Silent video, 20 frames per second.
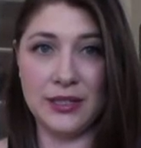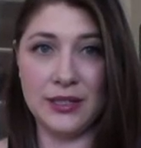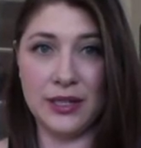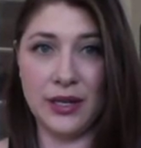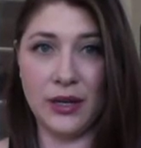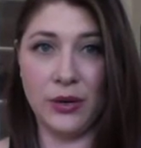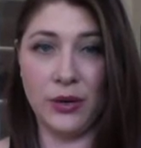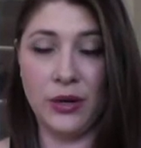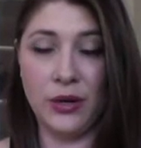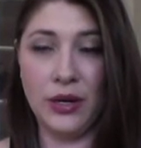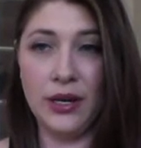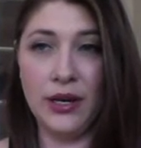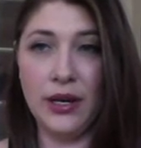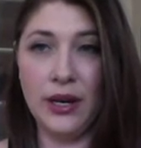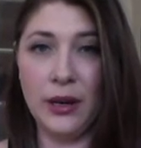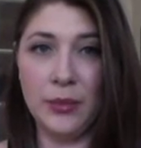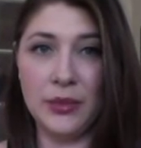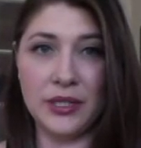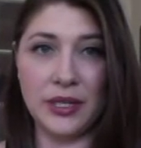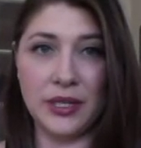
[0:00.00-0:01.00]
so
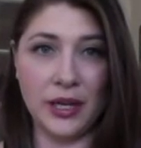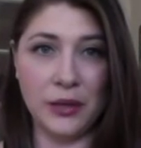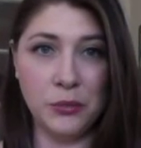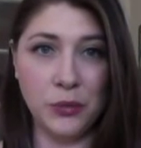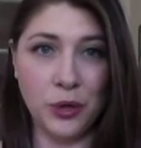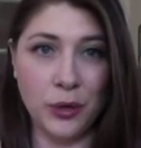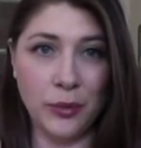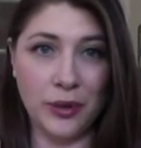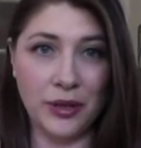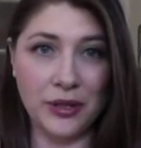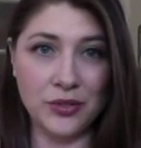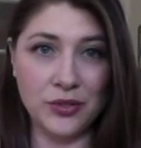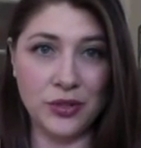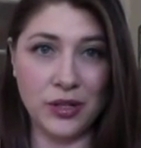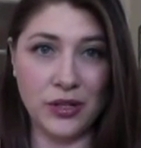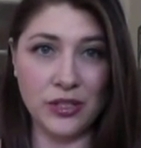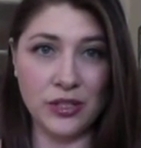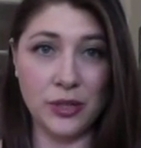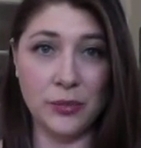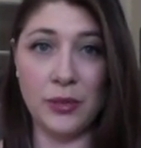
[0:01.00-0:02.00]
I've been talking more about
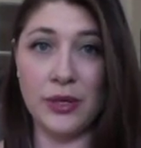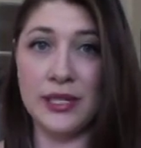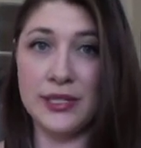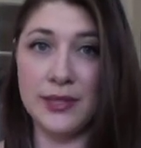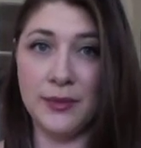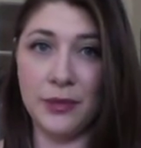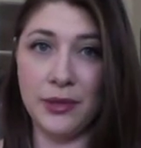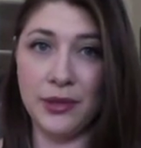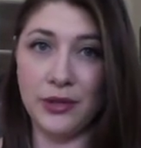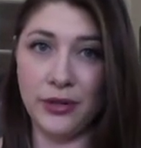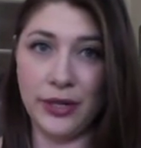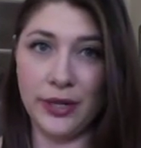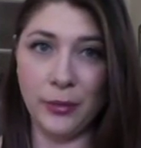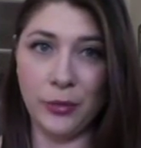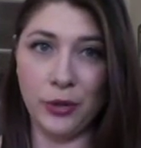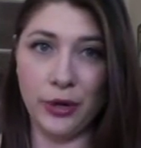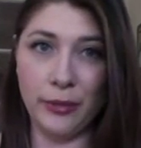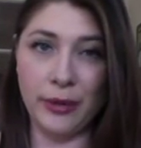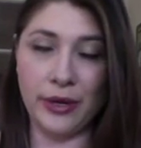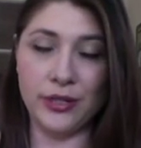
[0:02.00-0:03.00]
astrology because I've been learning
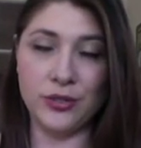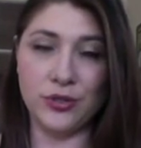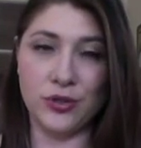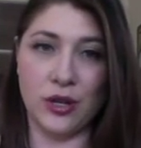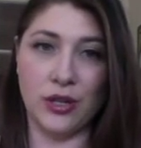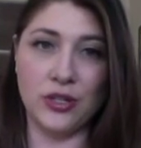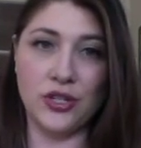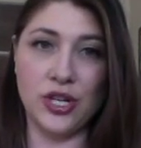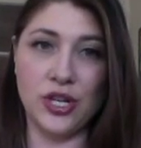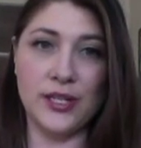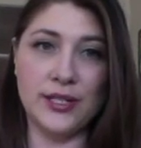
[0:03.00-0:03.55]
more about astrology.